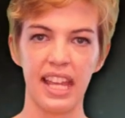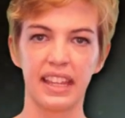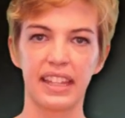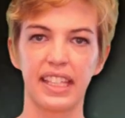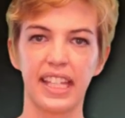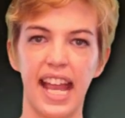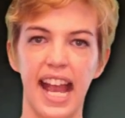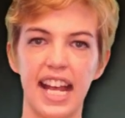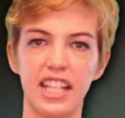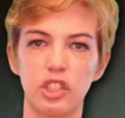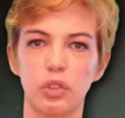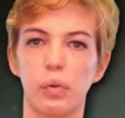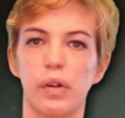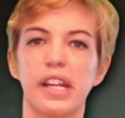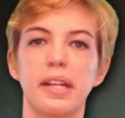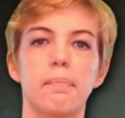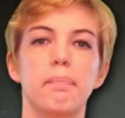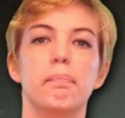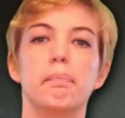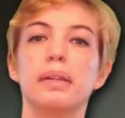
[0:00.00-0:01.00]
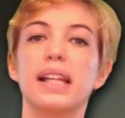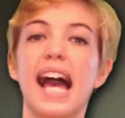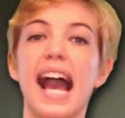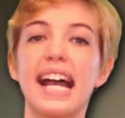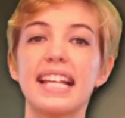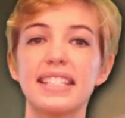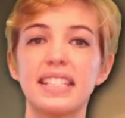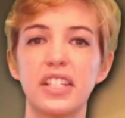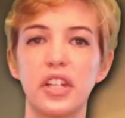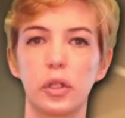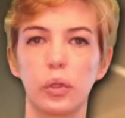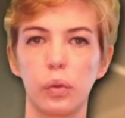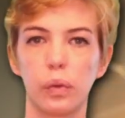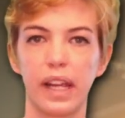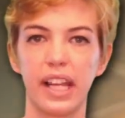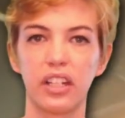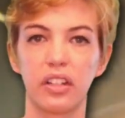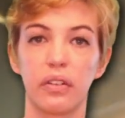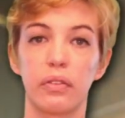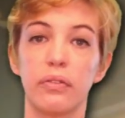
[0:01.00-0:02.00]
the asteroid blasted a
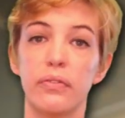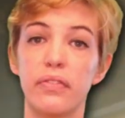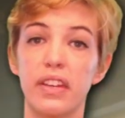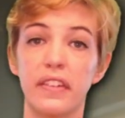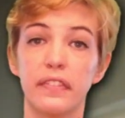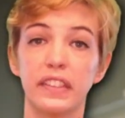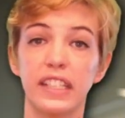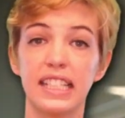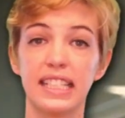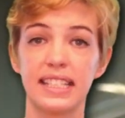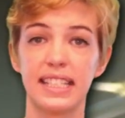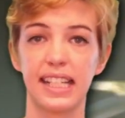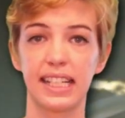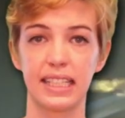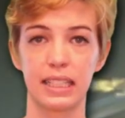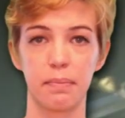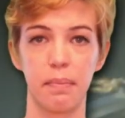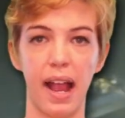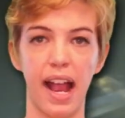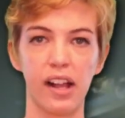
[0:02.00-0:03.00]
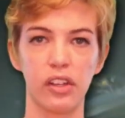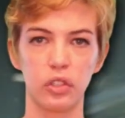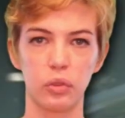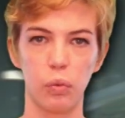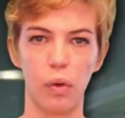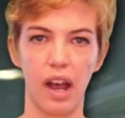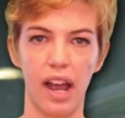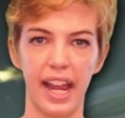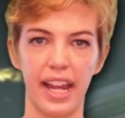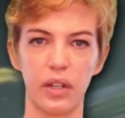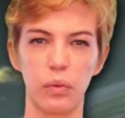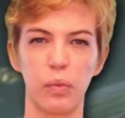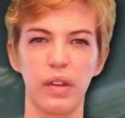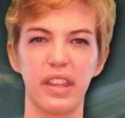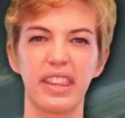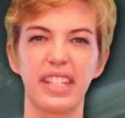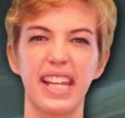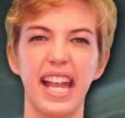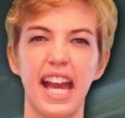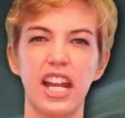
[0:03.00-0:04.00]
crater 56 miles wide
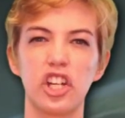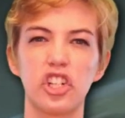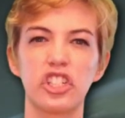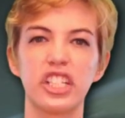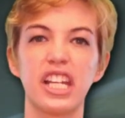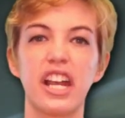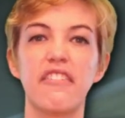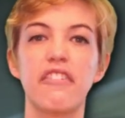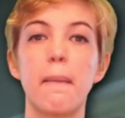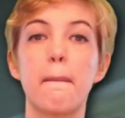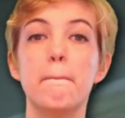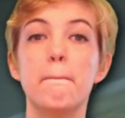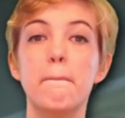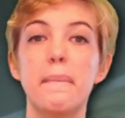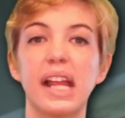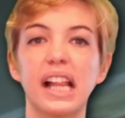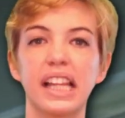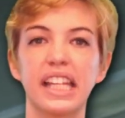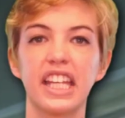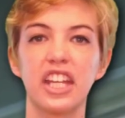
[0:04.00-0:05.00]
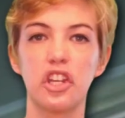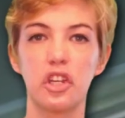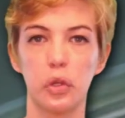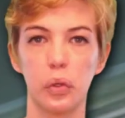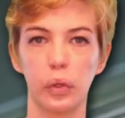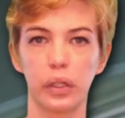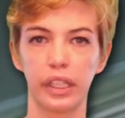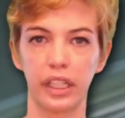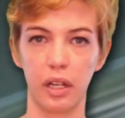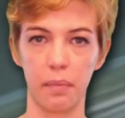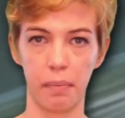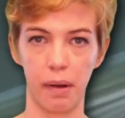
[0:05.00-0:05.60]
with the energy of a million nuclear